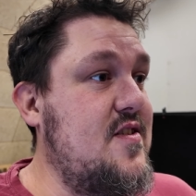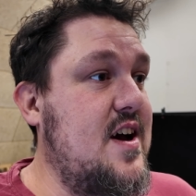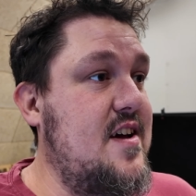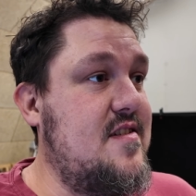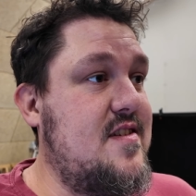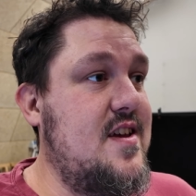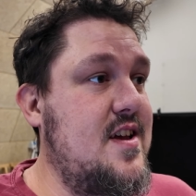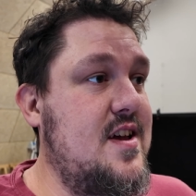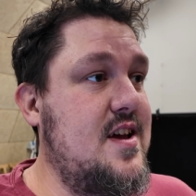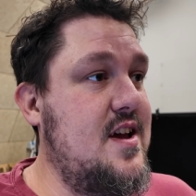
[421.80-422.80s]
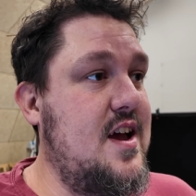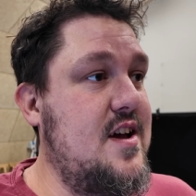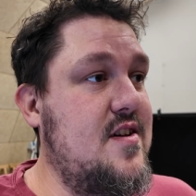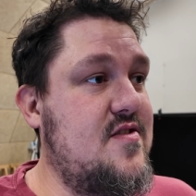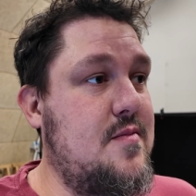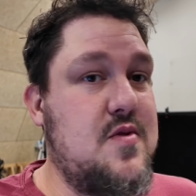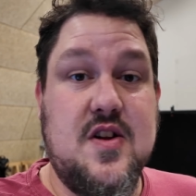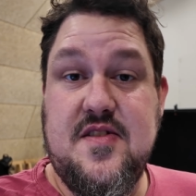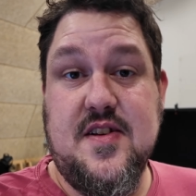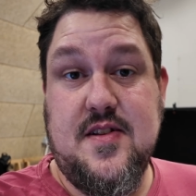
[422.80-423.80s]
you guys some
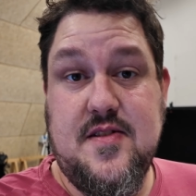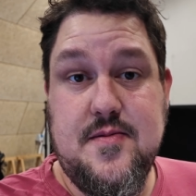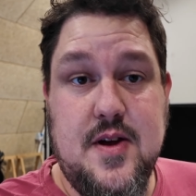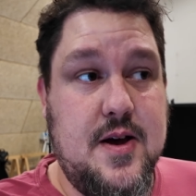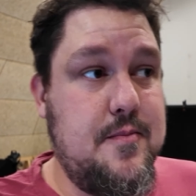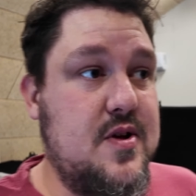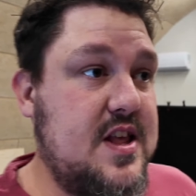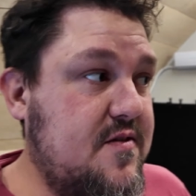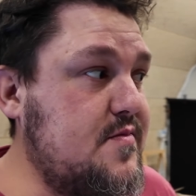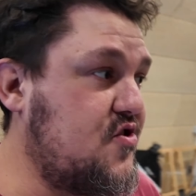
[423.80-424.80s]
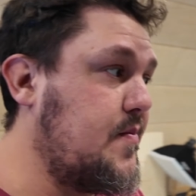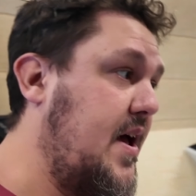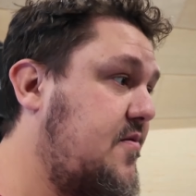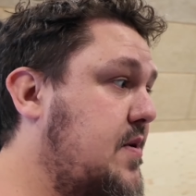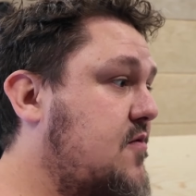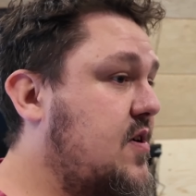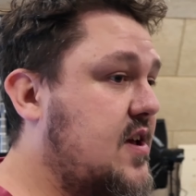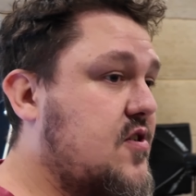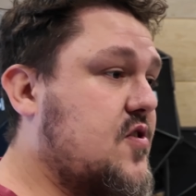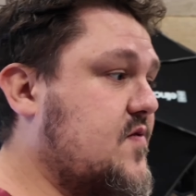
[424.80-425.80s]
nonsense. But the F&B shop has been
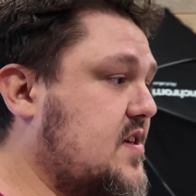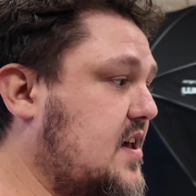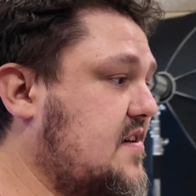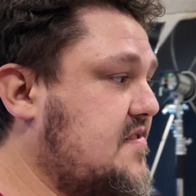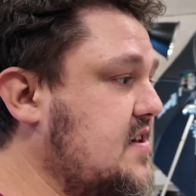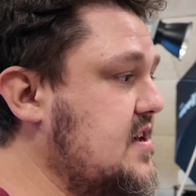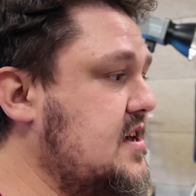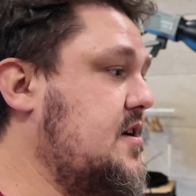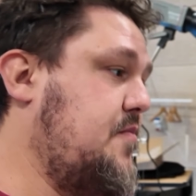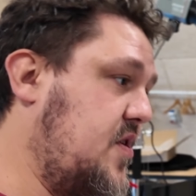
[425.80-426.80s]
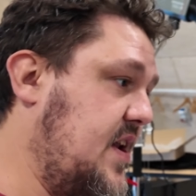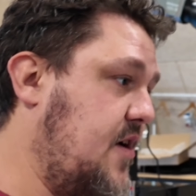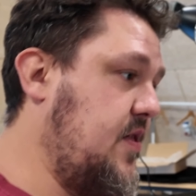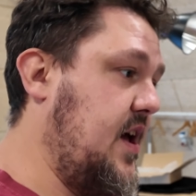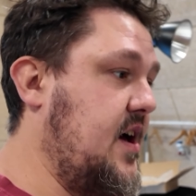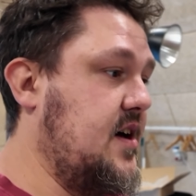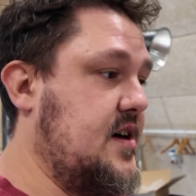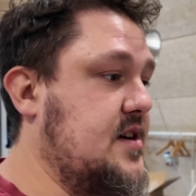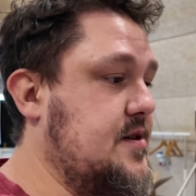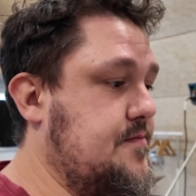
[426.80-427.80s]
really good over the years, but now they
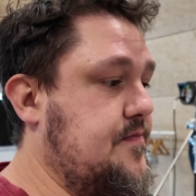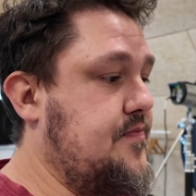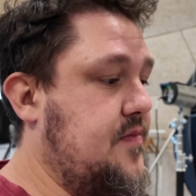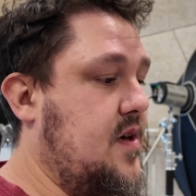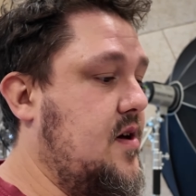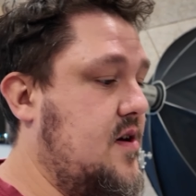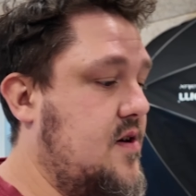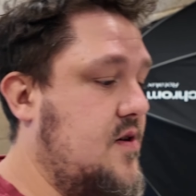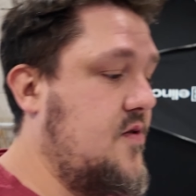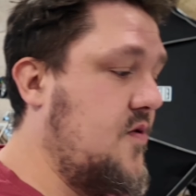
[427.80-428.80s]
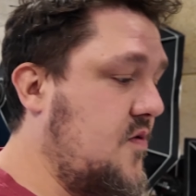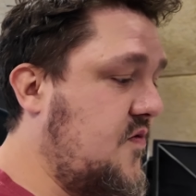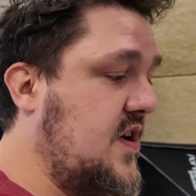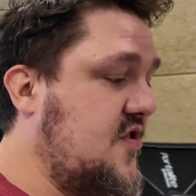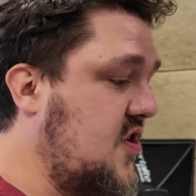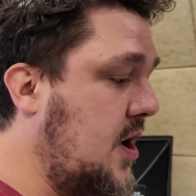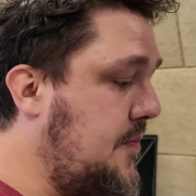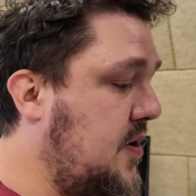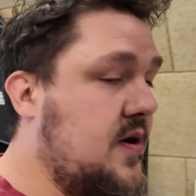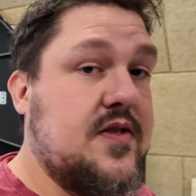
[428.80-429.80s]
are finishing
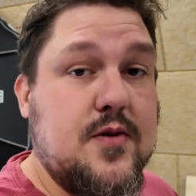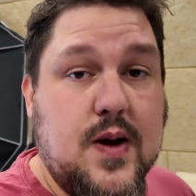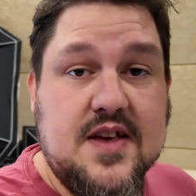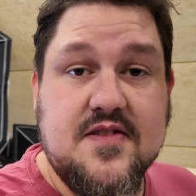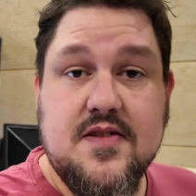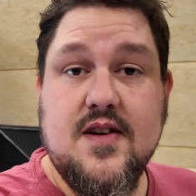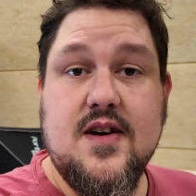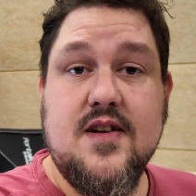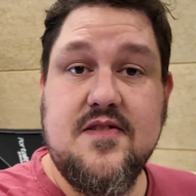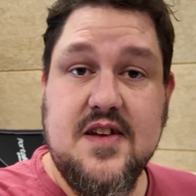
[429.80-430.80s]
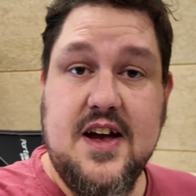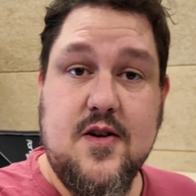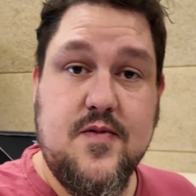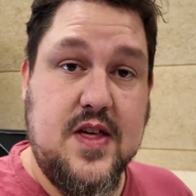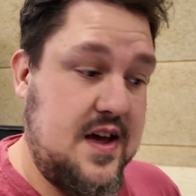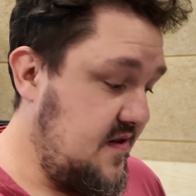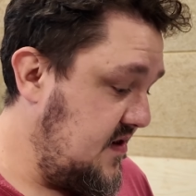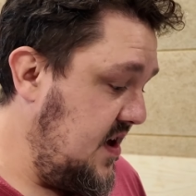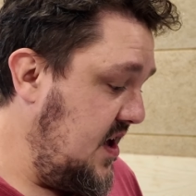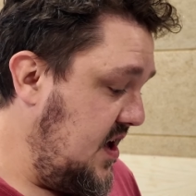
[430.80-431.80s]
up the wings side of
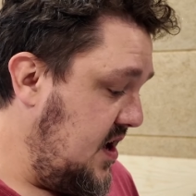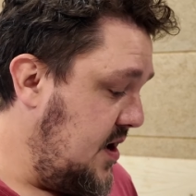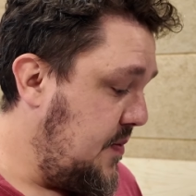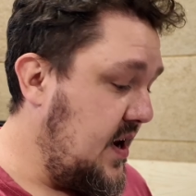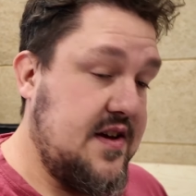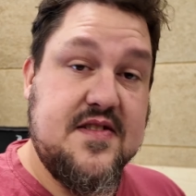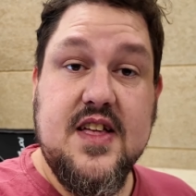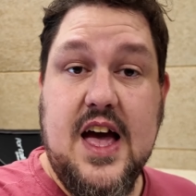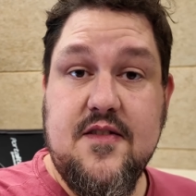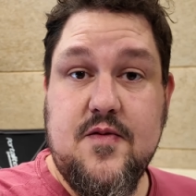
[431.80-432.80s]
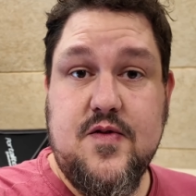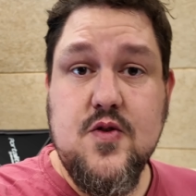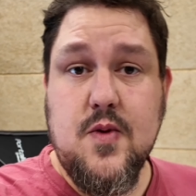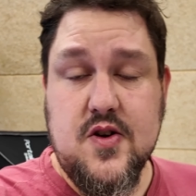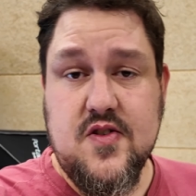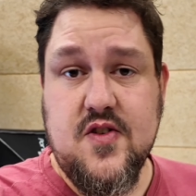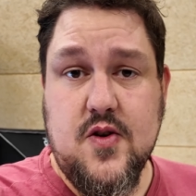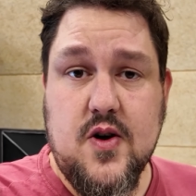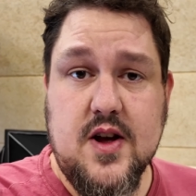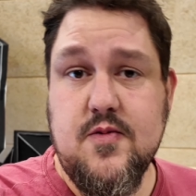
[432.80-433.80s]
things. But I still have a few models
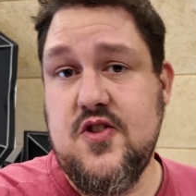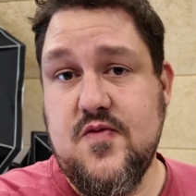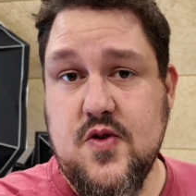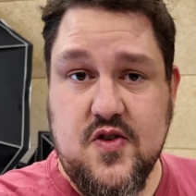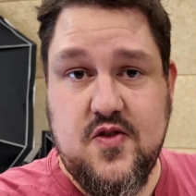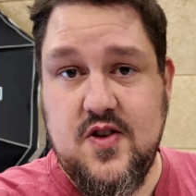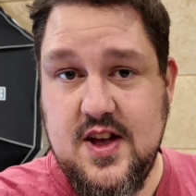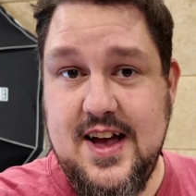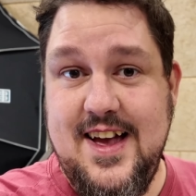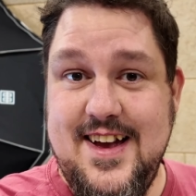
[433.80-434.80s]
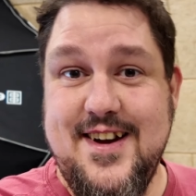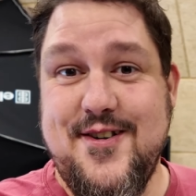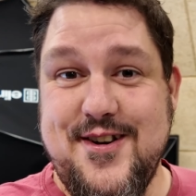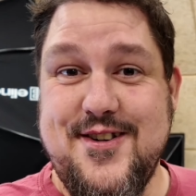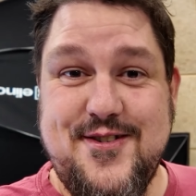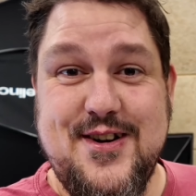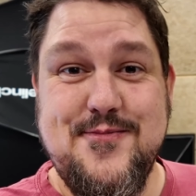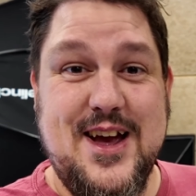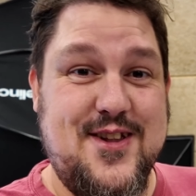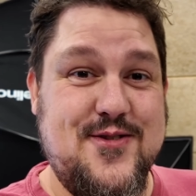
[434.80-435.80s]
on order, which of course I ordered already
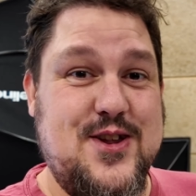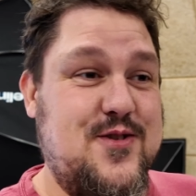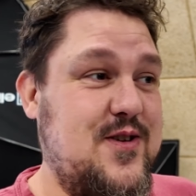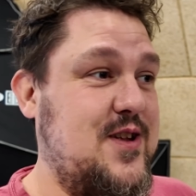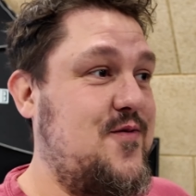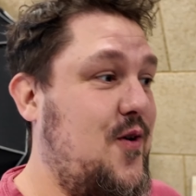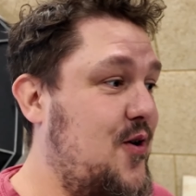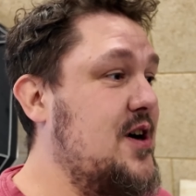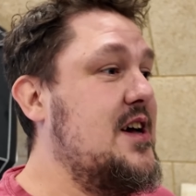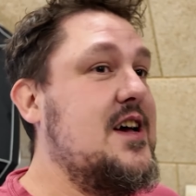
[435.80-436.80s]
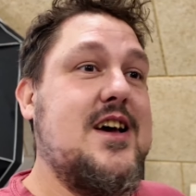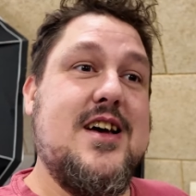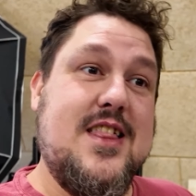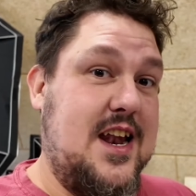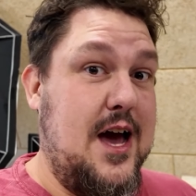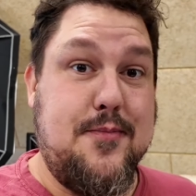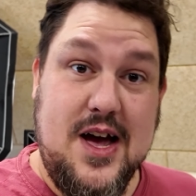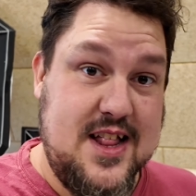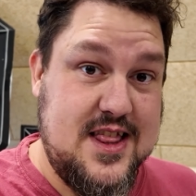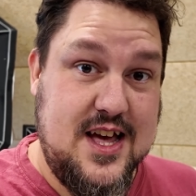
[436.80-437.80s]
back in 2024. Then
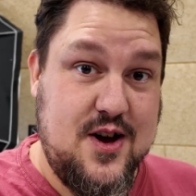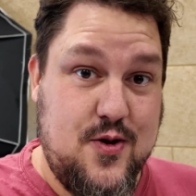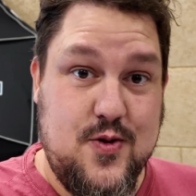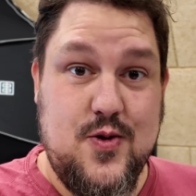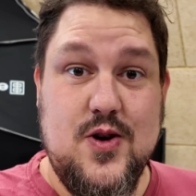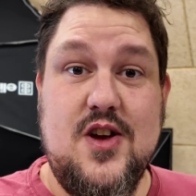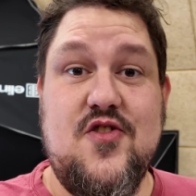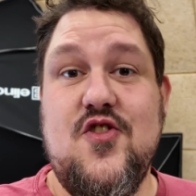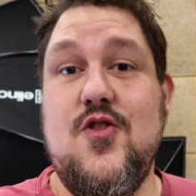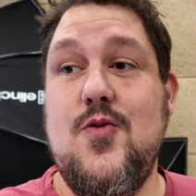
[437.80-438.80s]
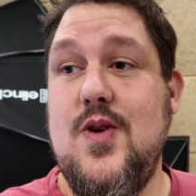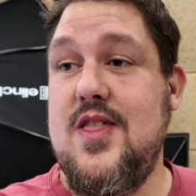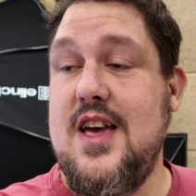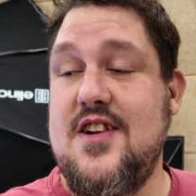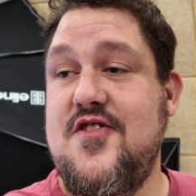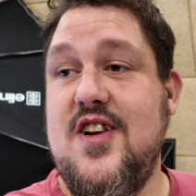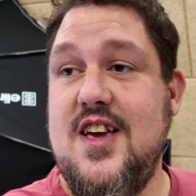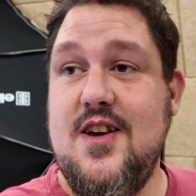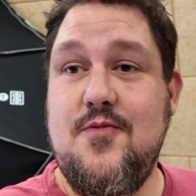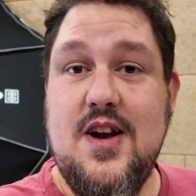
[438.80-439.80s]
Herpa had their whole issue with
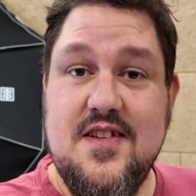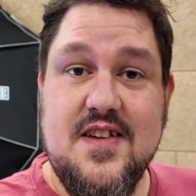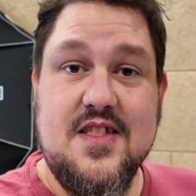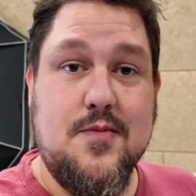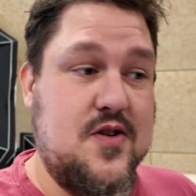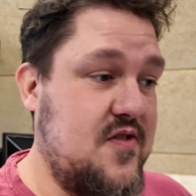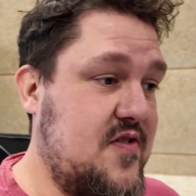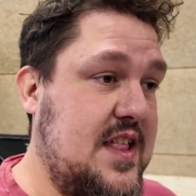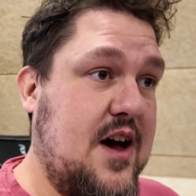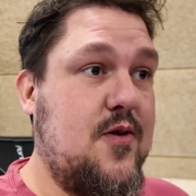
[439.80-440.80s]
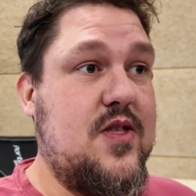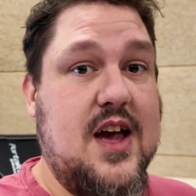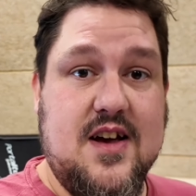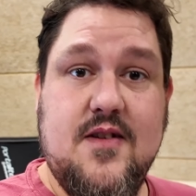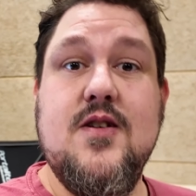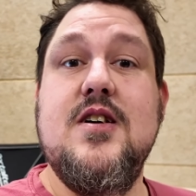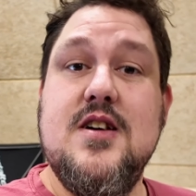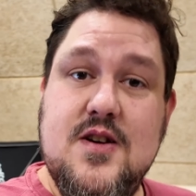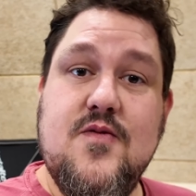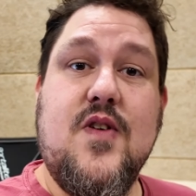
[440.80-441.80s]
actually releasing the models. Now they're
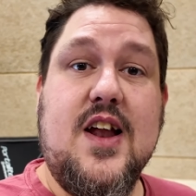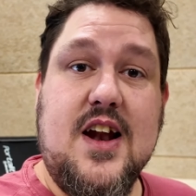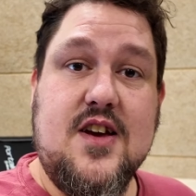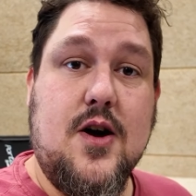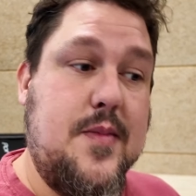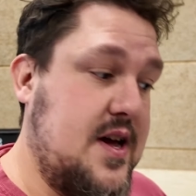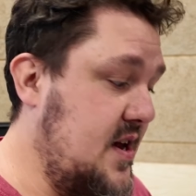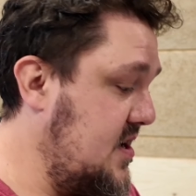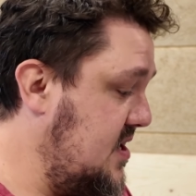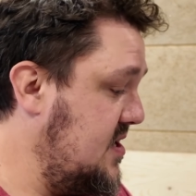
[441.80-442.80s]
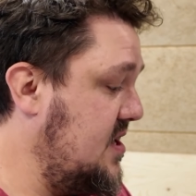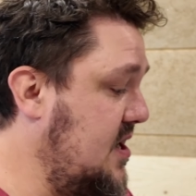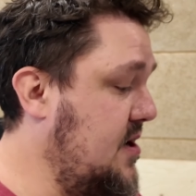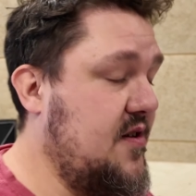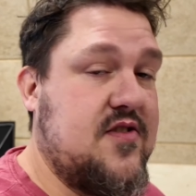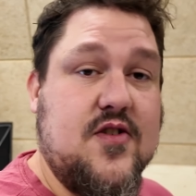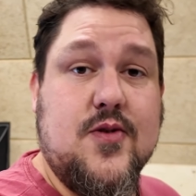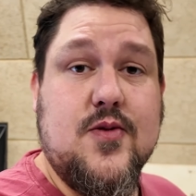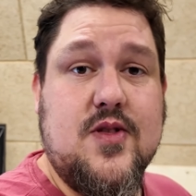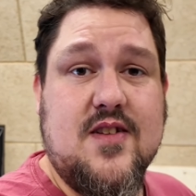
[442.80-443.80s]
finally coming in,
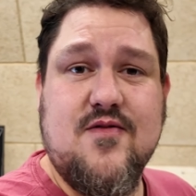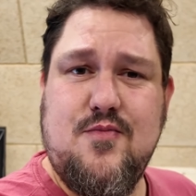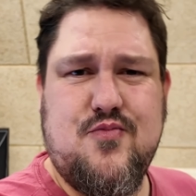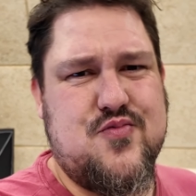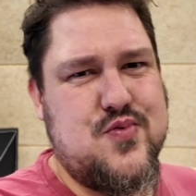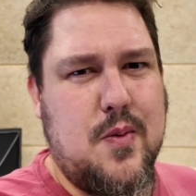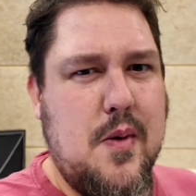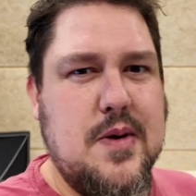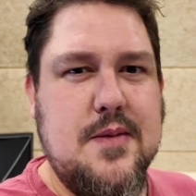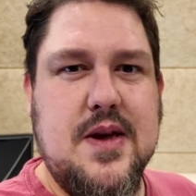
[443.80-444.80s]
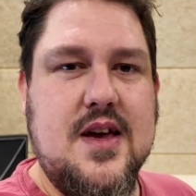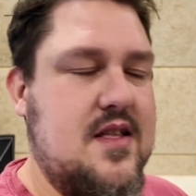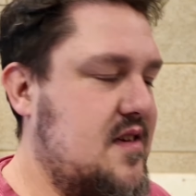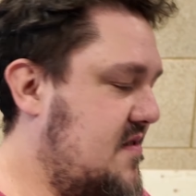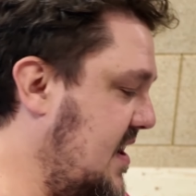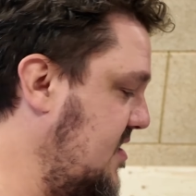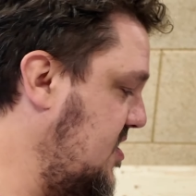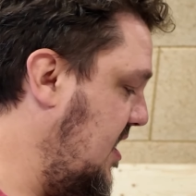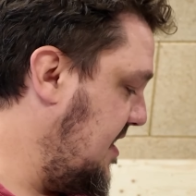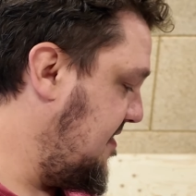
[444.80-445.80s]
so this will probably be the second
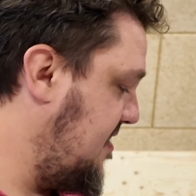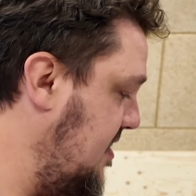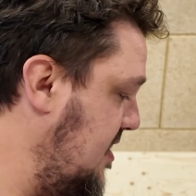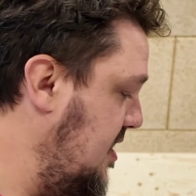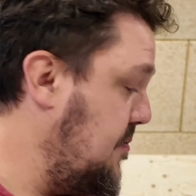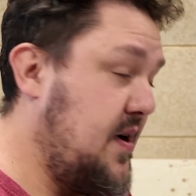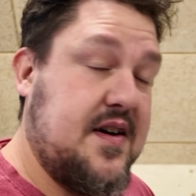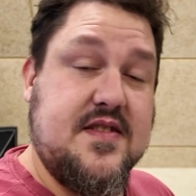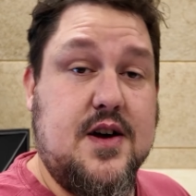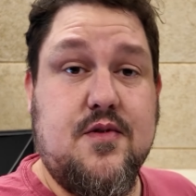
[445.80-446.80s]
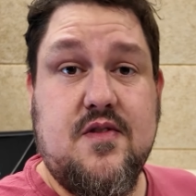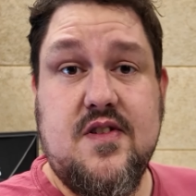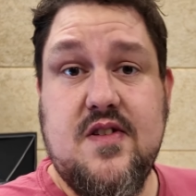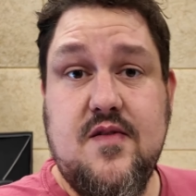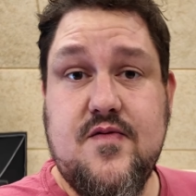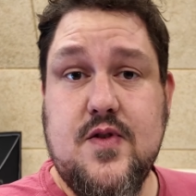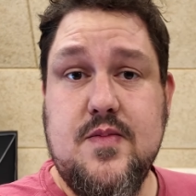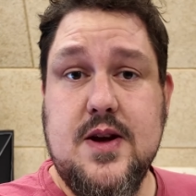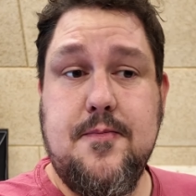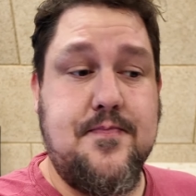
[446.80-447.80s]
to last parcel I will receive
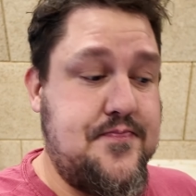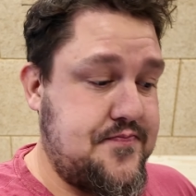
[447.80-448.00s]
from them.